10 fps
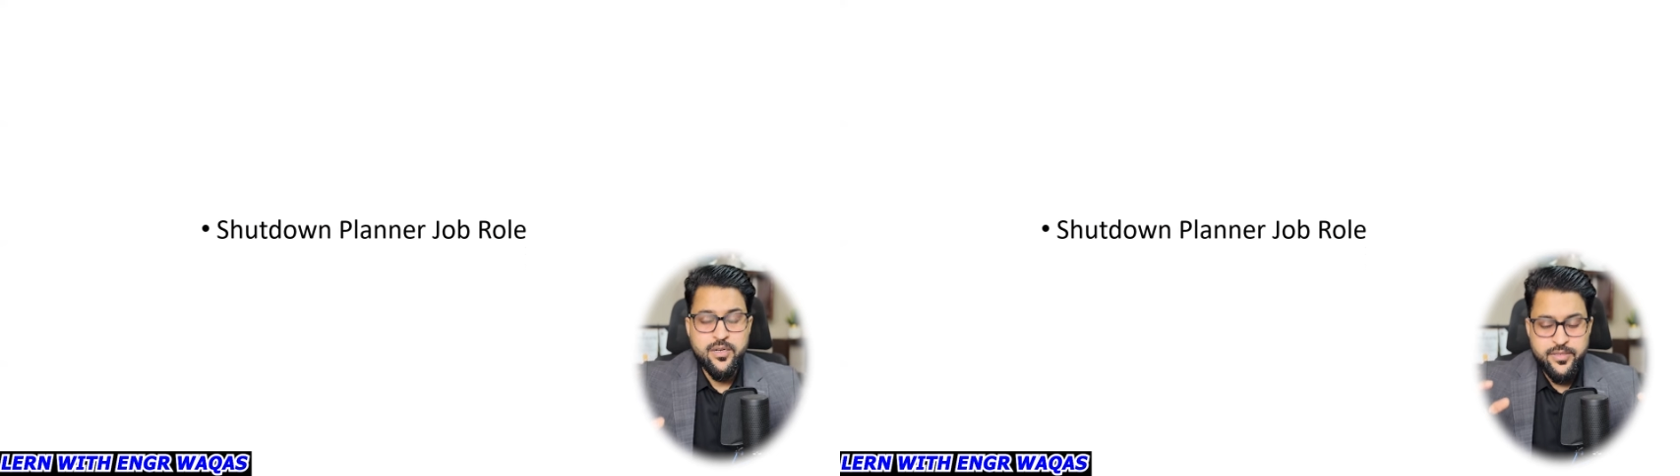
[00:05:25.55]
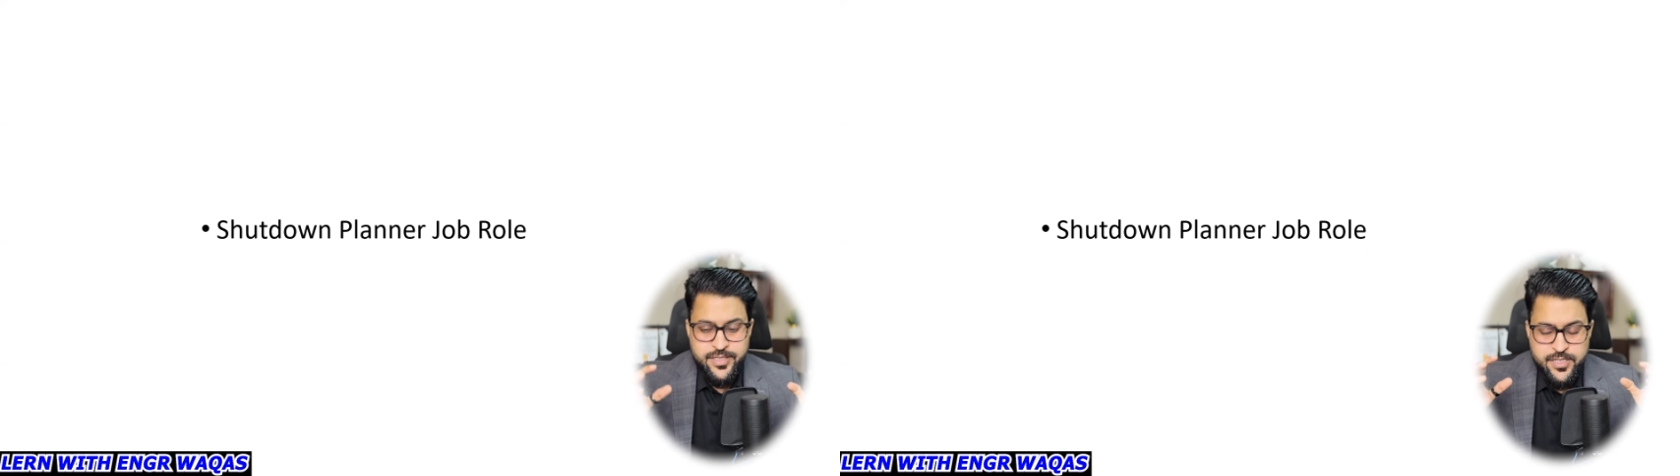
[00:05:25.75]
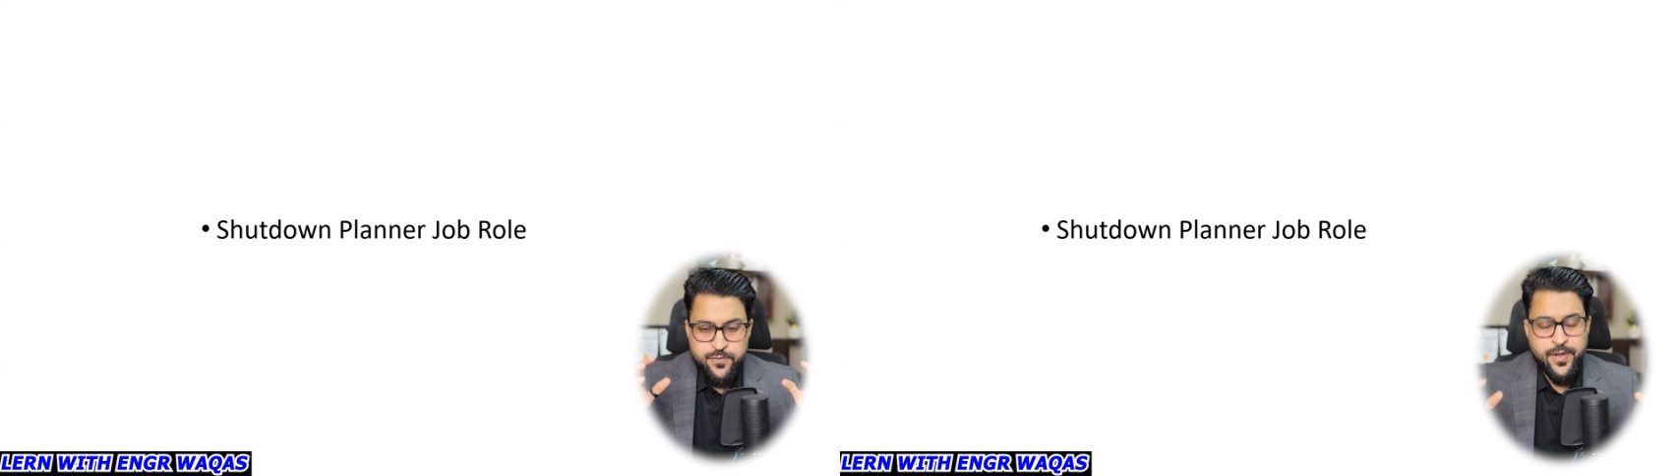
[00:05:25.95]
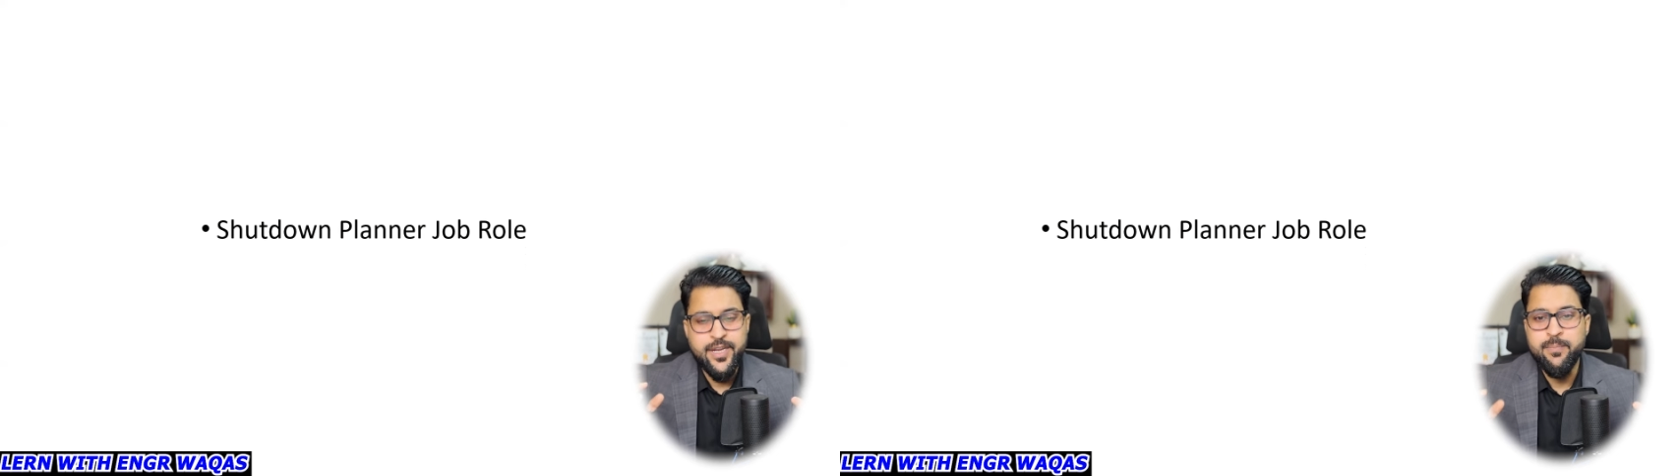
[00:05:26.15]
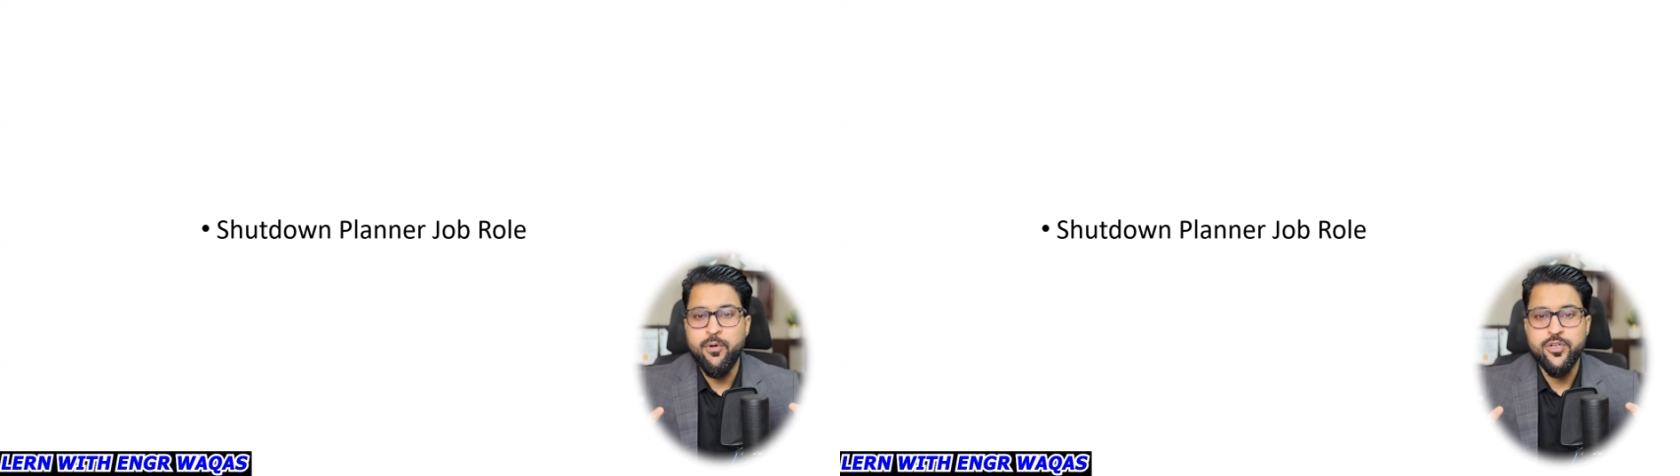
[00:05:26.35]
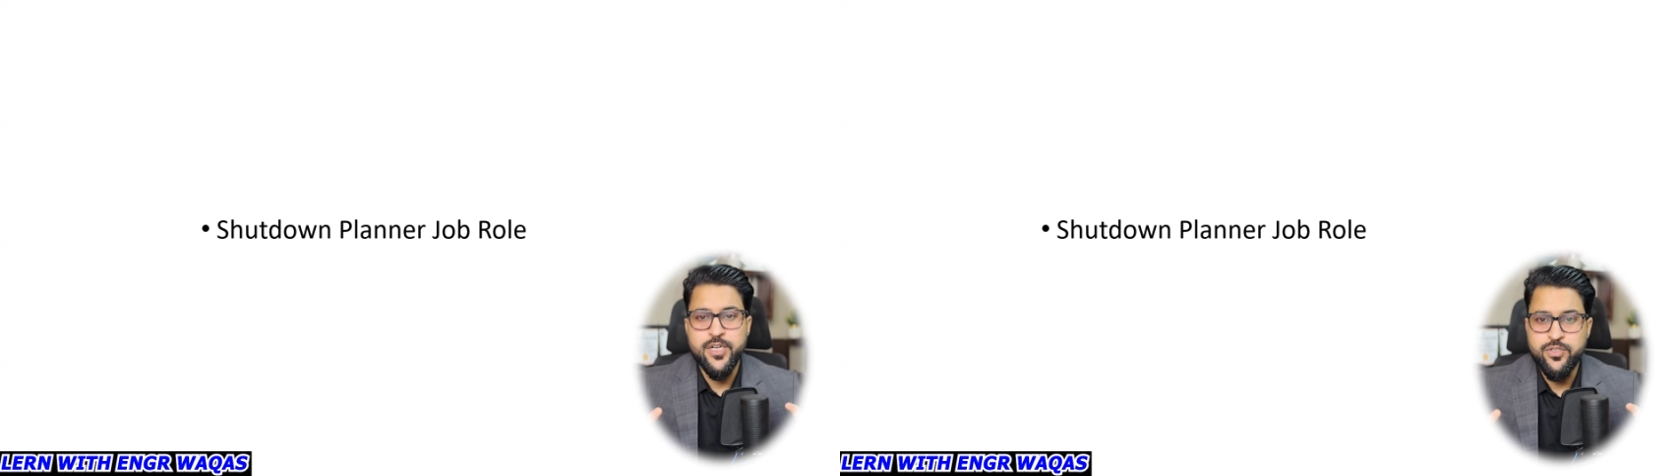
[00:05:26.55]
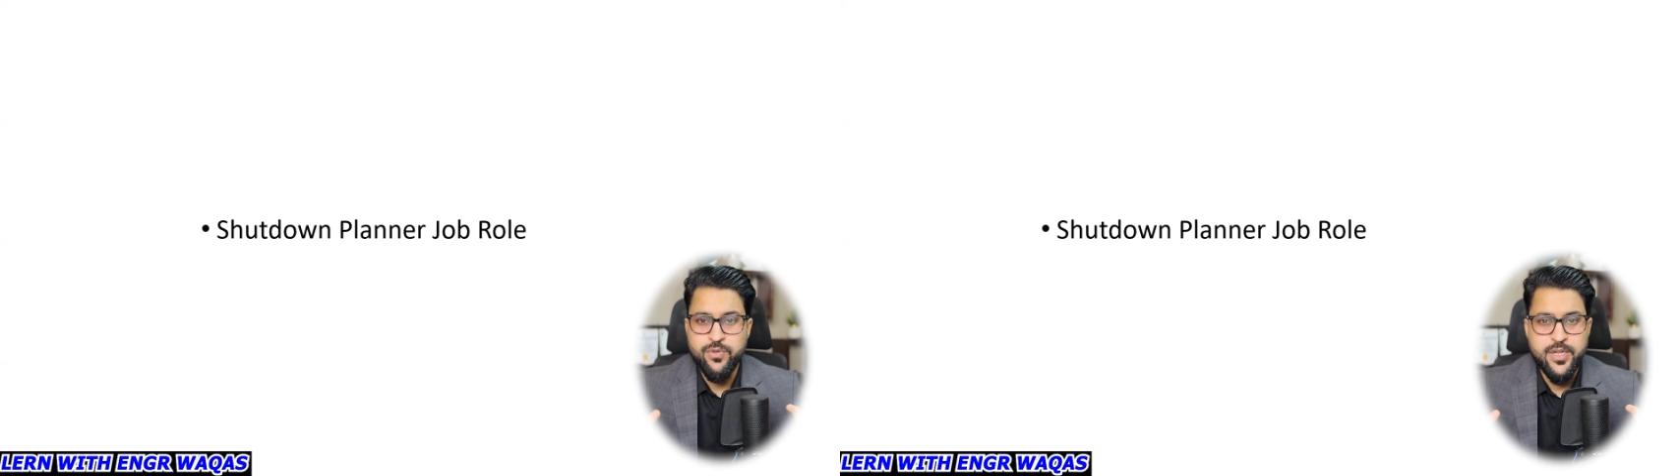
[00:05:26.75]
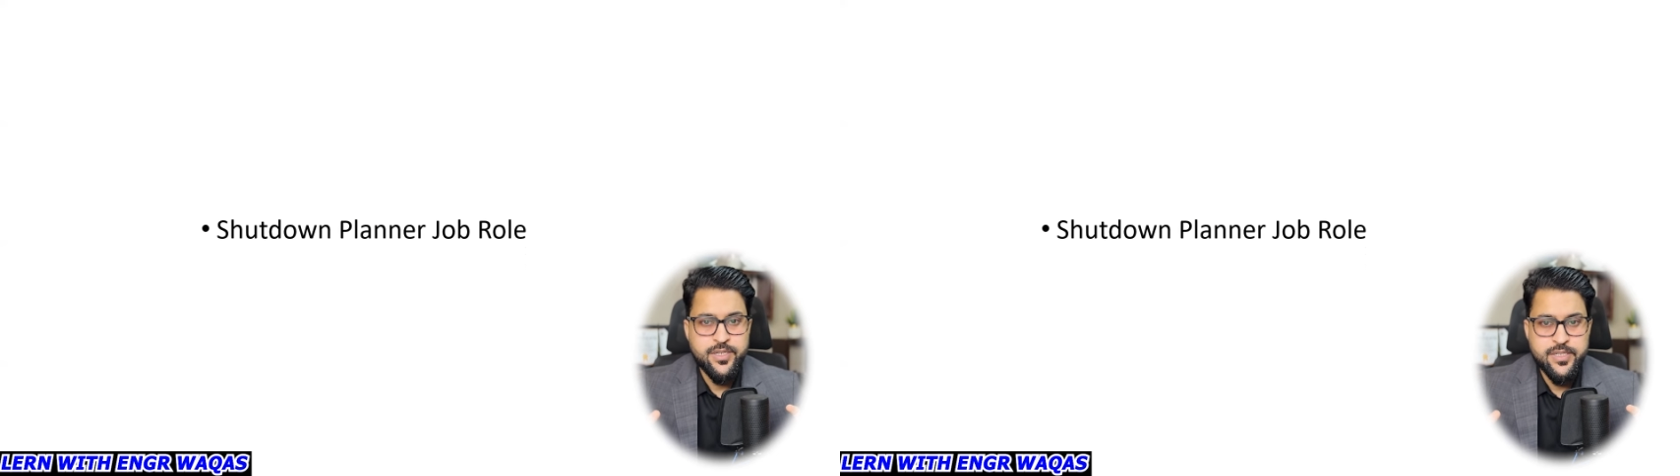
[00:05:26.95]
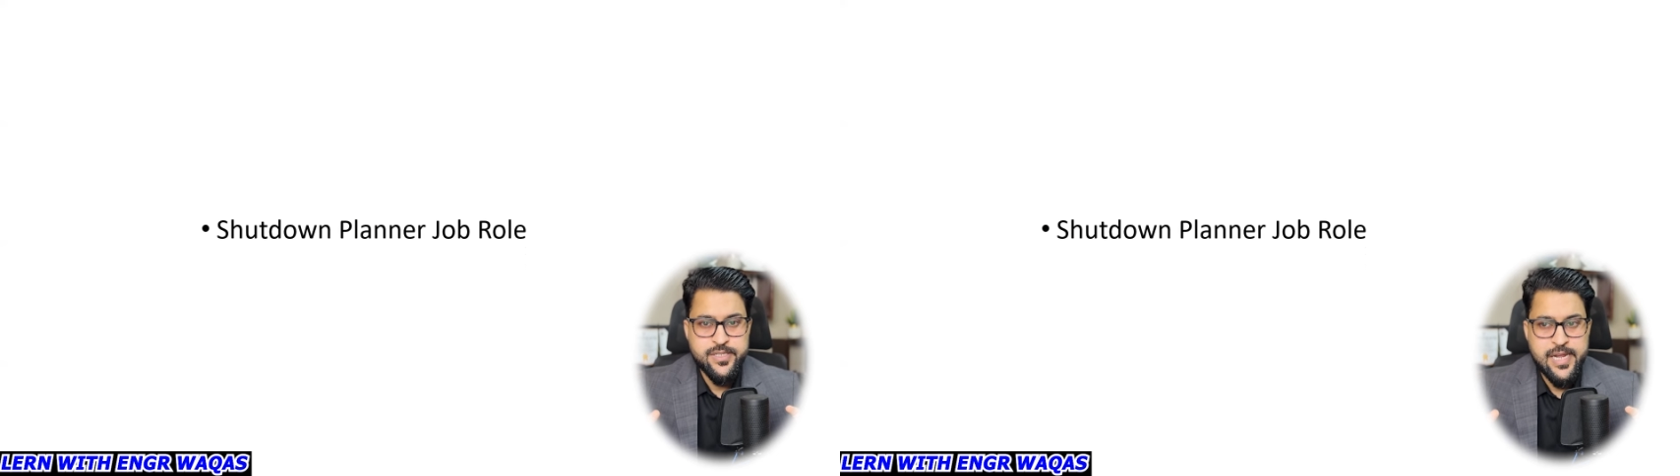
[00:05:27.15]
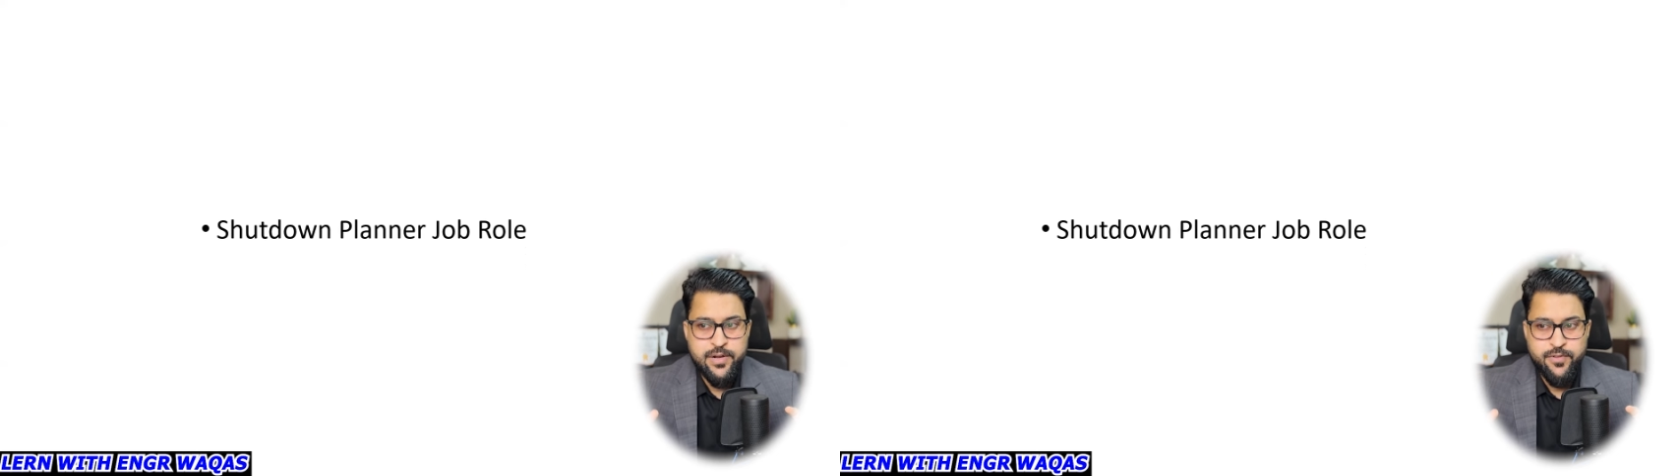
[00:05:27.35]
this is very important to
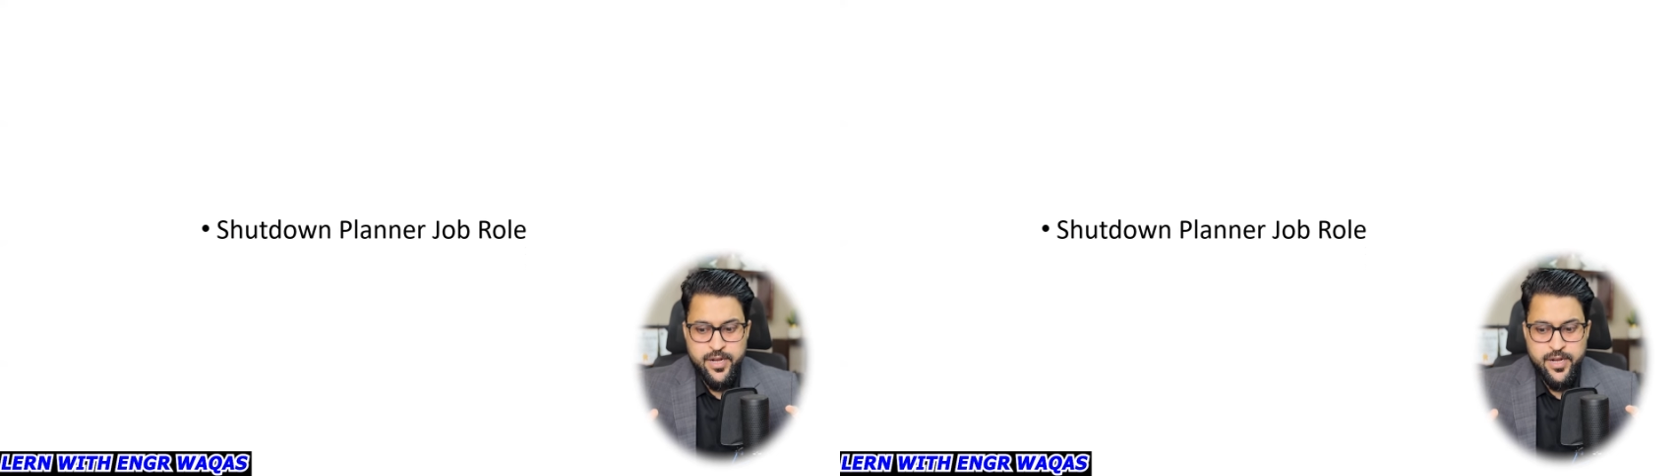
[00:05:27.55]
understand.